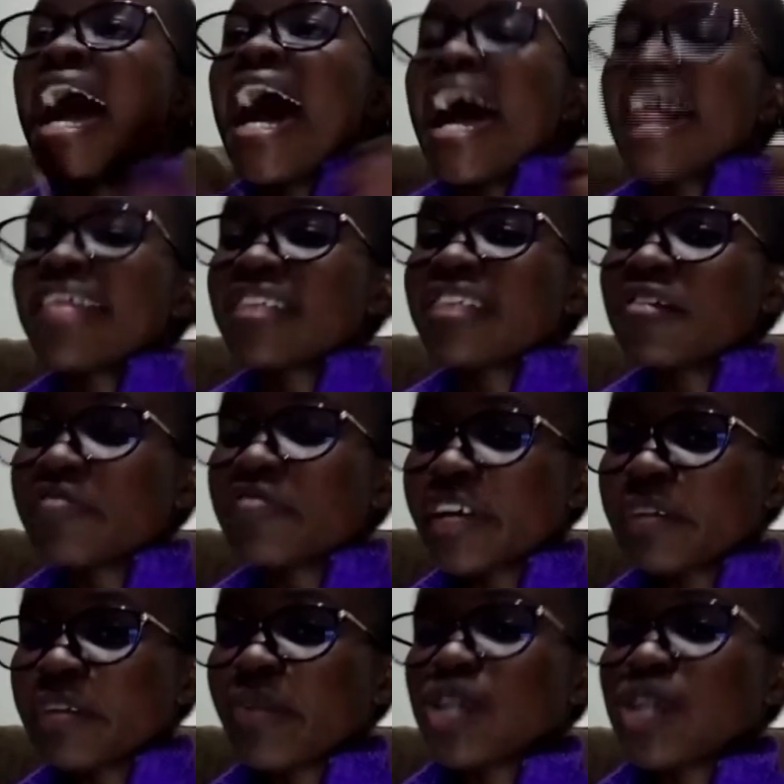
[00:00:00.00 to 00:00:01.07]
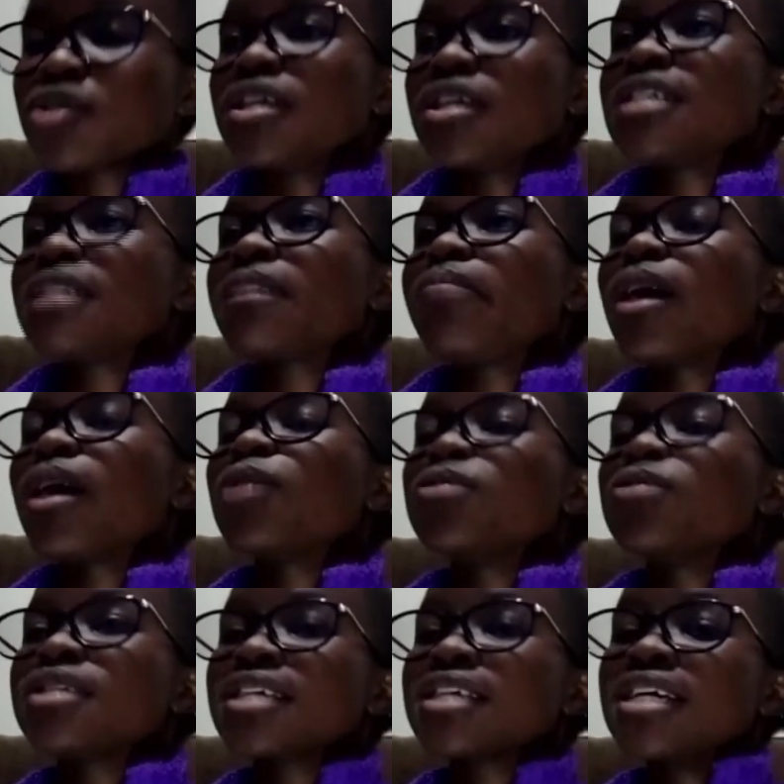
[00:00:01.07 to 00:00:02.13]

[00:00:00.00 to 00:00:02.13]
and they are very passionate about